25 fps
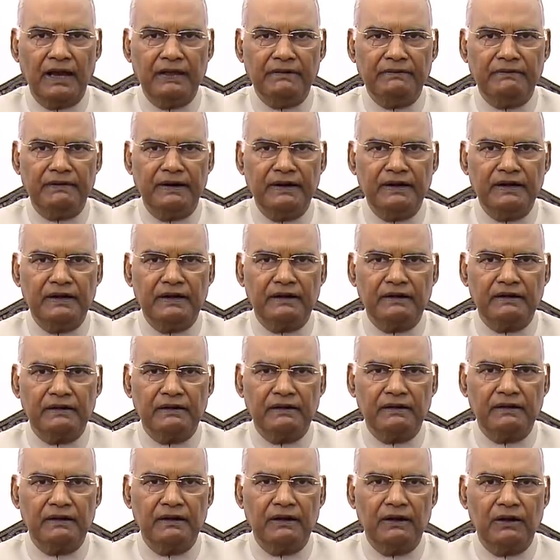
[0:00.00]
I wonder
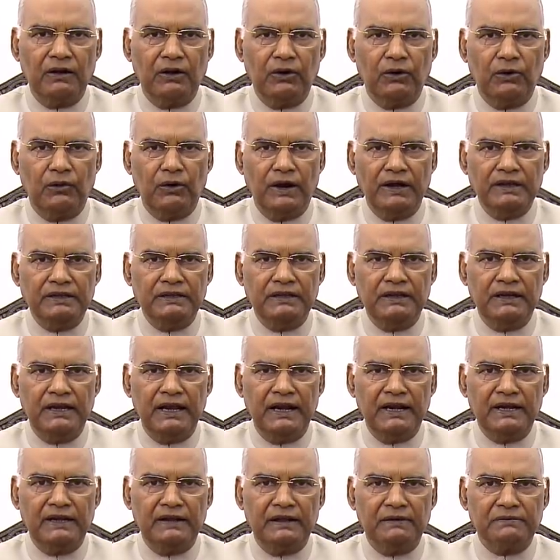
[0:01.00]
why the
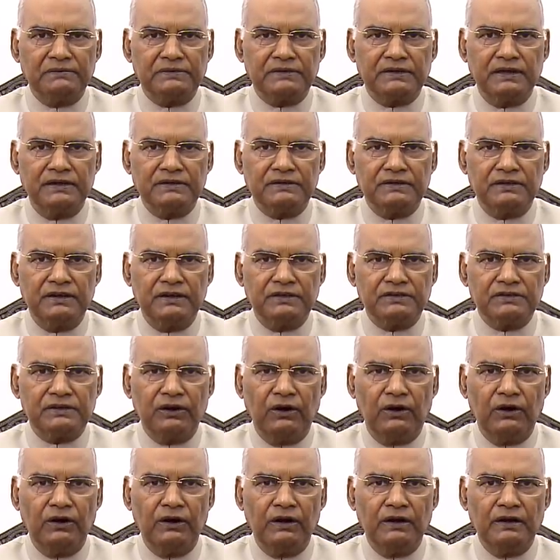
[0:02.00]
land of such
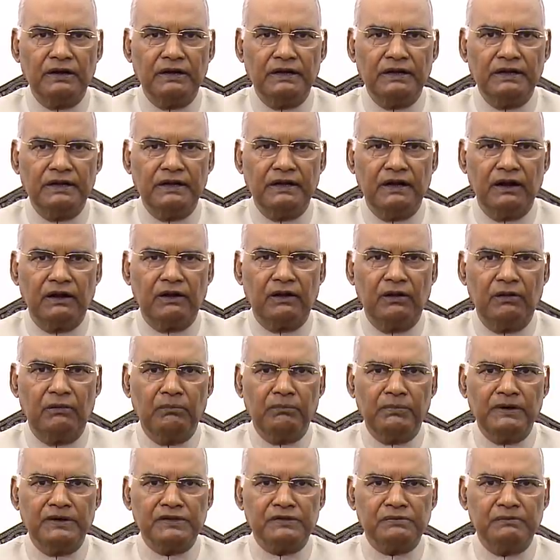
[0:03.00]
scholarly
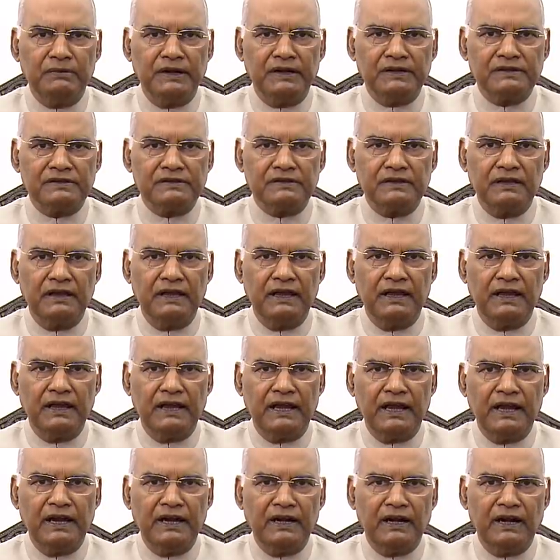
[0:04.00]
accomplishments
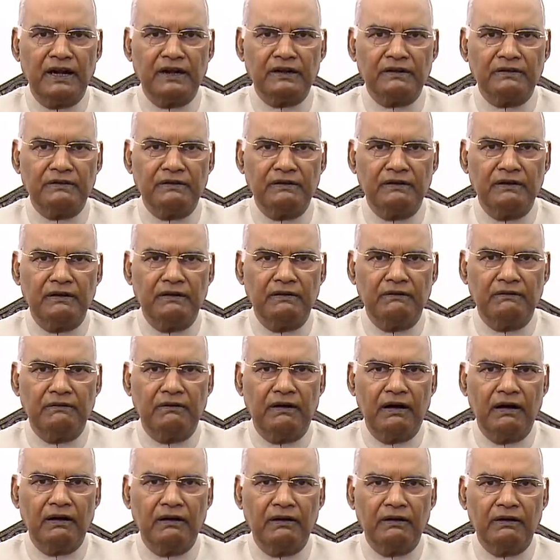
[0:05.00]
cannot
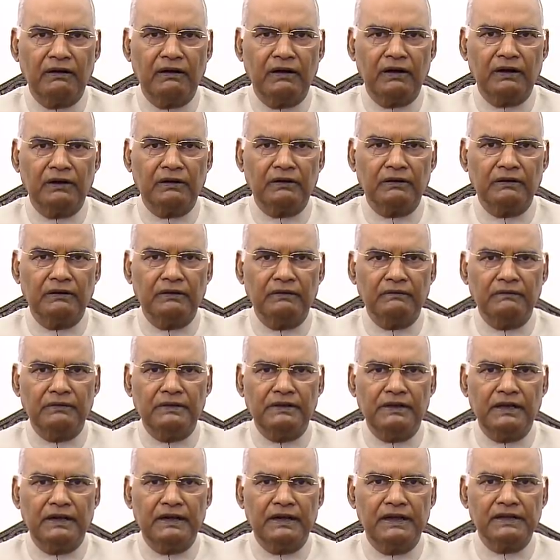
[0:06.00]
walk along
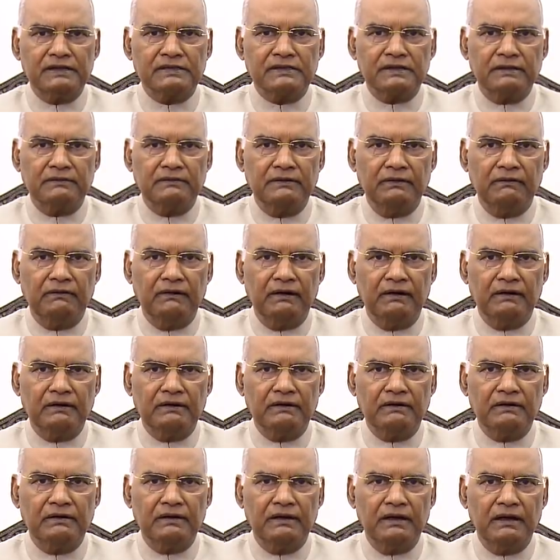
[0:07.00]
with the rest of the
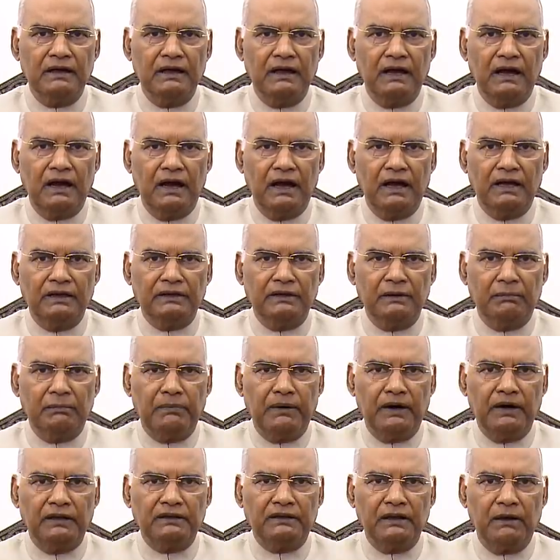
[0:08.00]
world on the
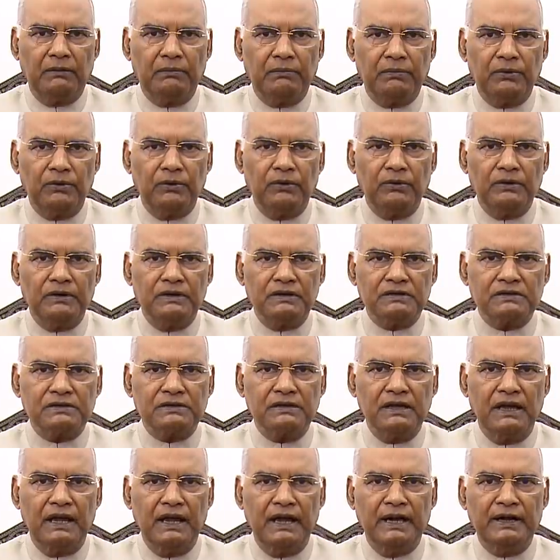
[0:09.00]
path of progress
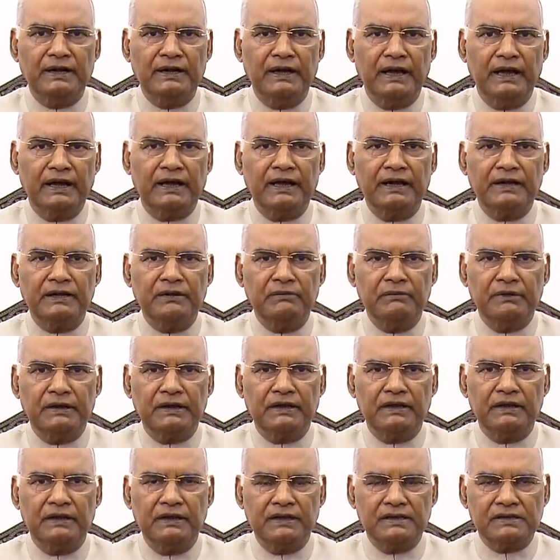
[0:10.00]
and
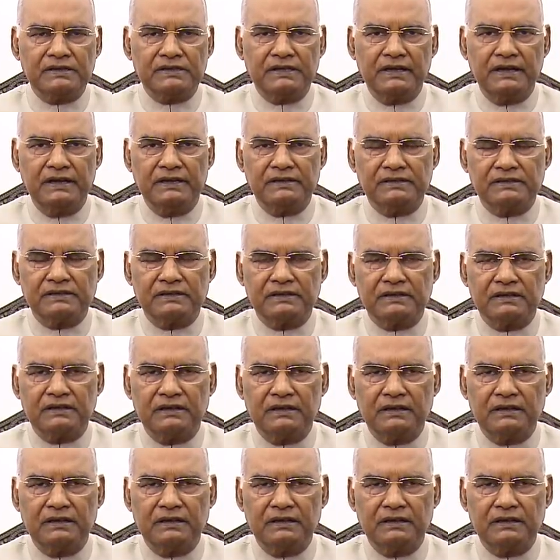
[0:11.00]
academic excellence.